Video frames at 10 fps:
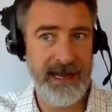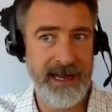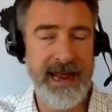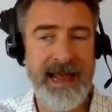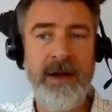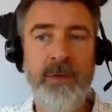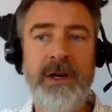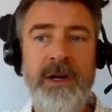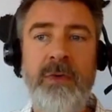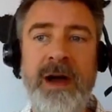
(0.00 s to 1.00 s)
And
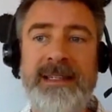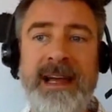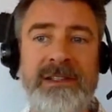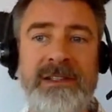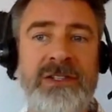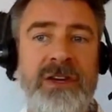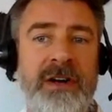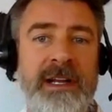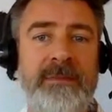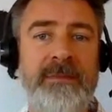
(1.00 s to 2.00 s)
anyone who has not
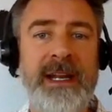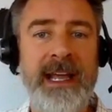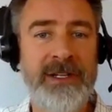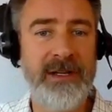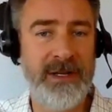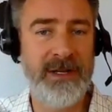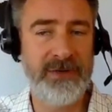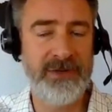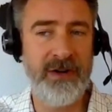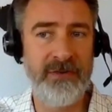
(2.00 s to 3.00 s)
started mitigation
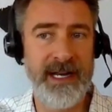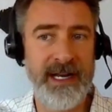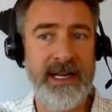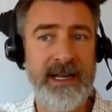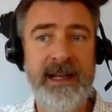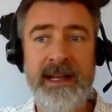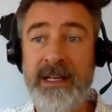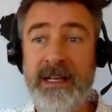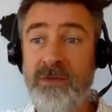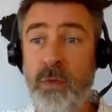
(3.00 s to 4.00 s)
measures already
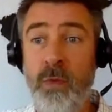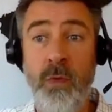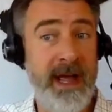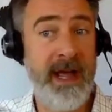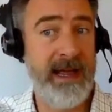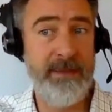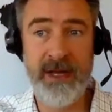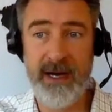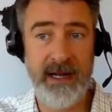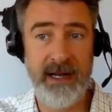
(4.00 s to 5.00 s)
is way
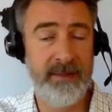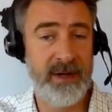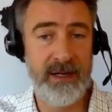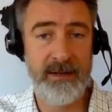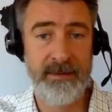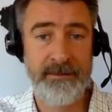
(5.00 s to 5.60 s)
behind the ball.